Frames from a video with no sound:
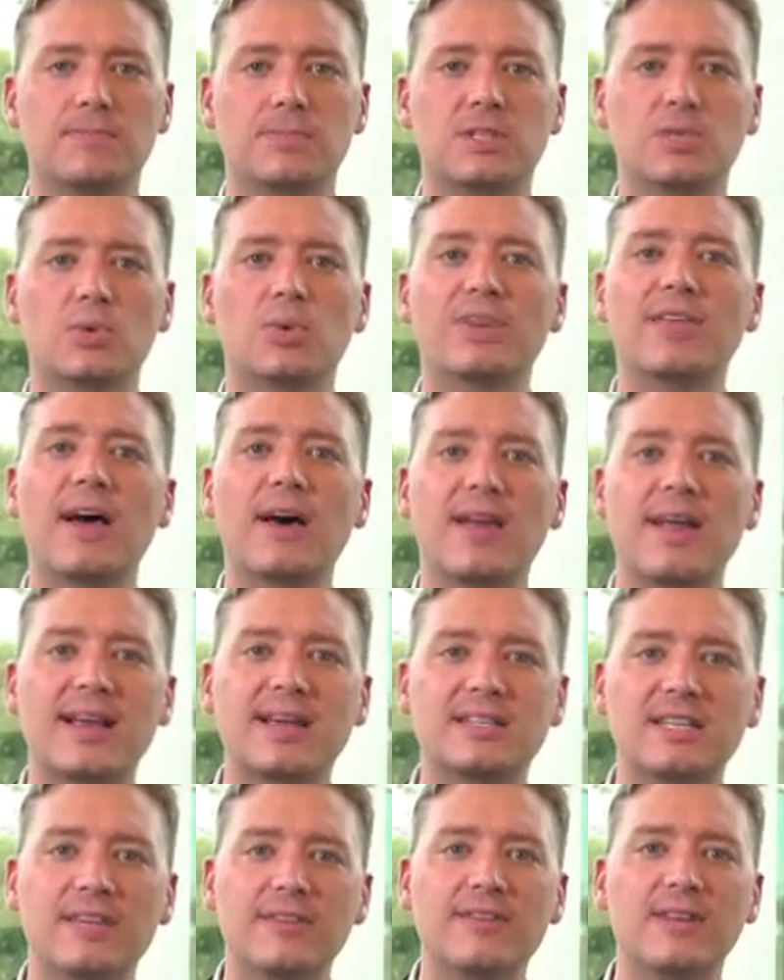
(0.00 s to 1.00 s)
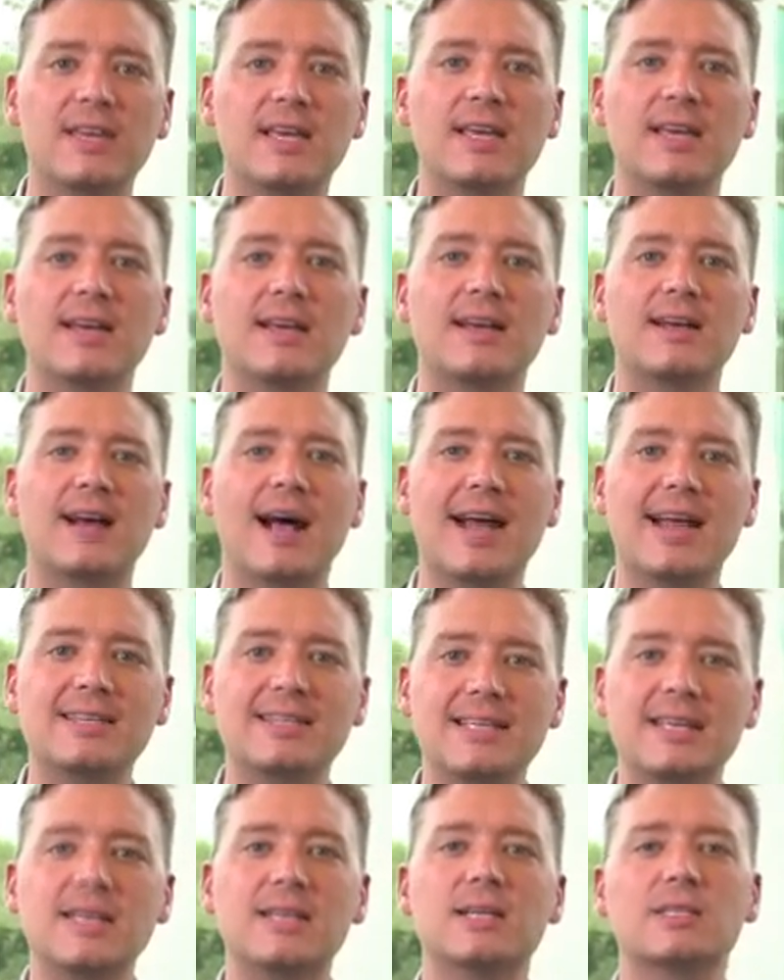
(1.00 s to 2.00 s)
So without activity,
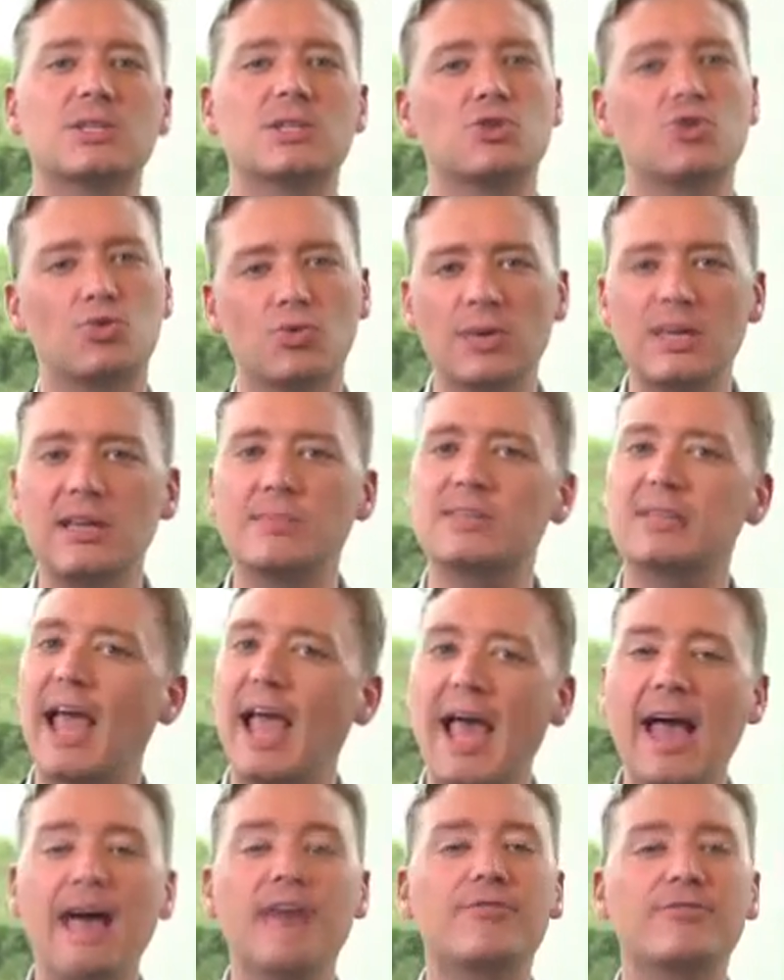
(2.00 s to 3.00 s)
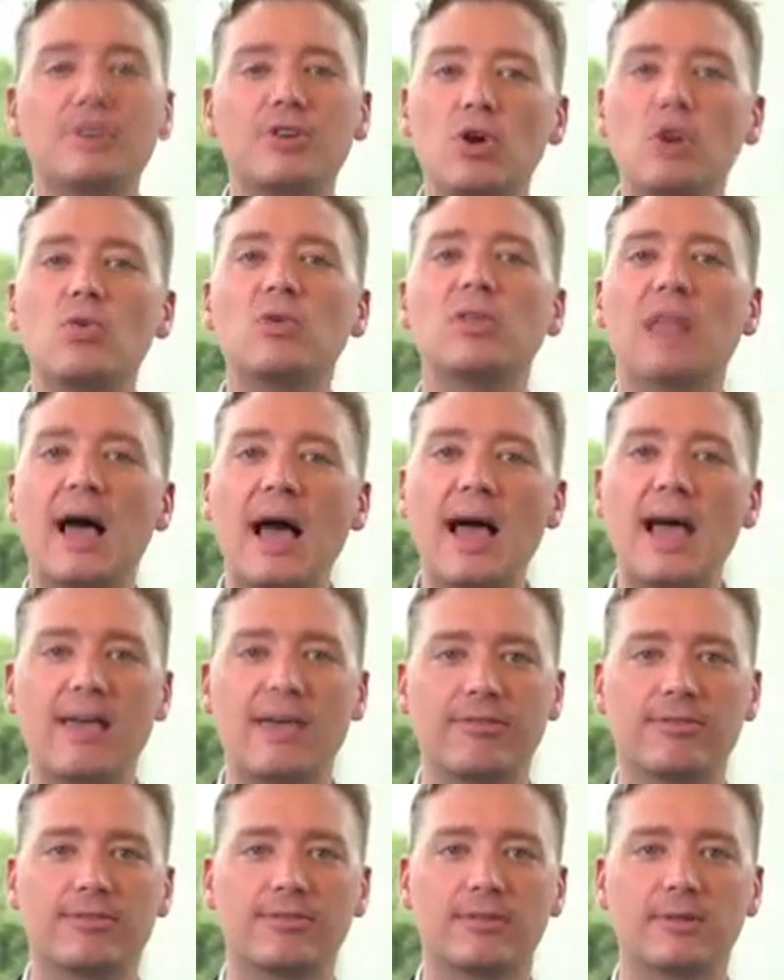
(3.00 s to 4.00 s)
ideas and dreams have no
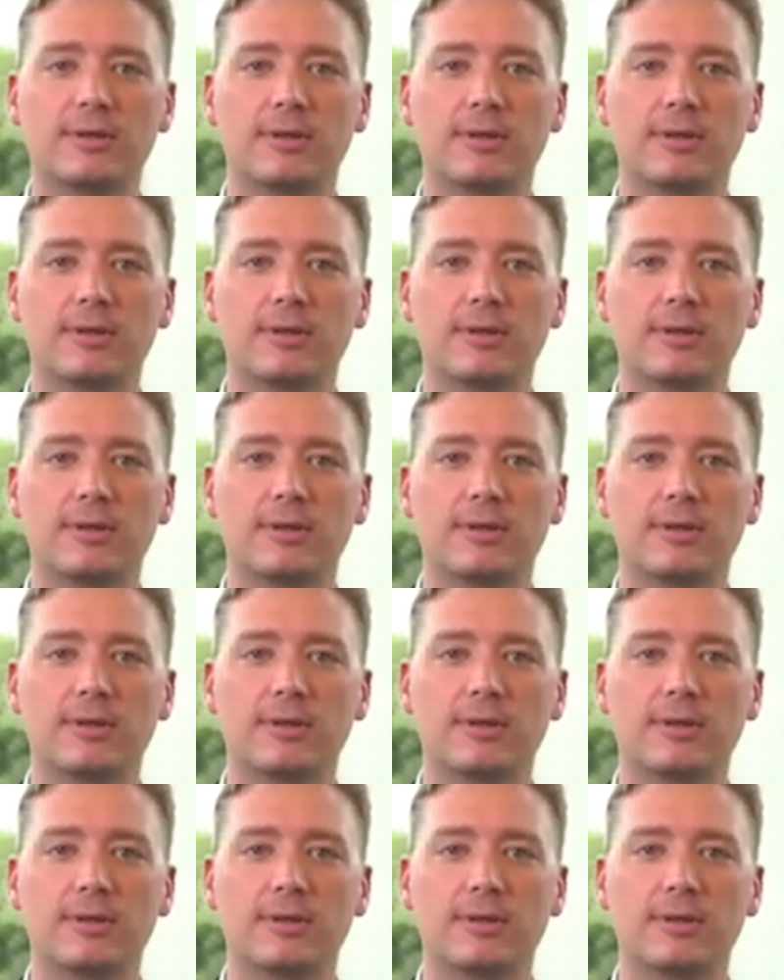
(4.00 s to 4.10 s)
life.